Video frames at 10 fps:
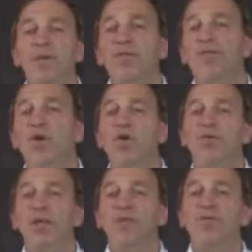
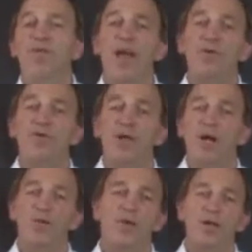involved in inflammatory
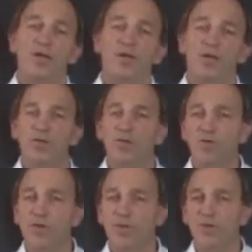arthritis such as
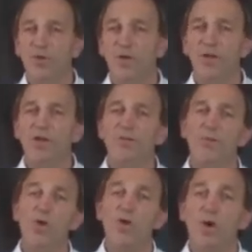rheumatoid, and is
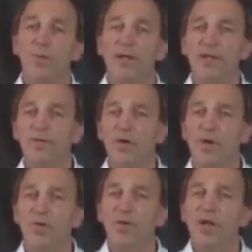more commonly
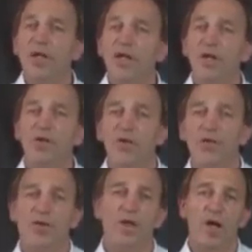involved in a
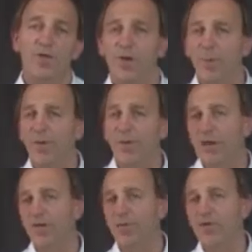crystal
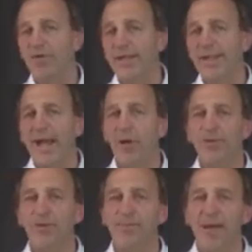arthropathy, especially
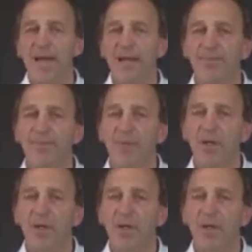gout in men.